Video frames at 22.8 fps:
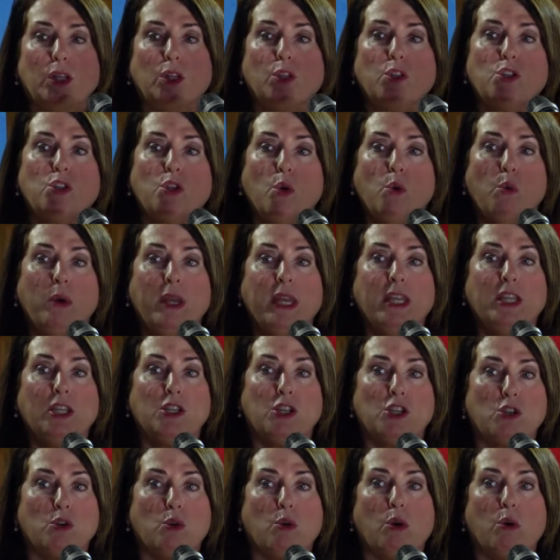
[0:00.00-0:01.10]
So we
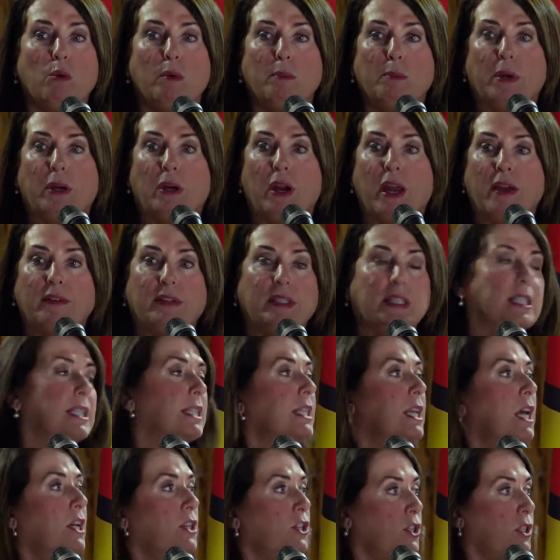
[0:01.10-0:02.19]
ensure when we're having
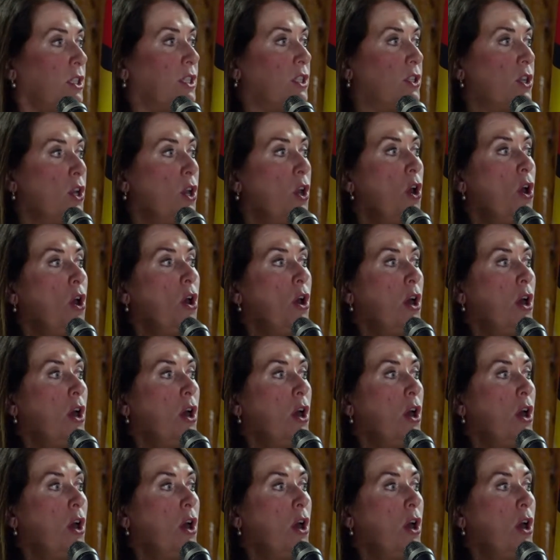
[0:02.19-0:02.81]
discussions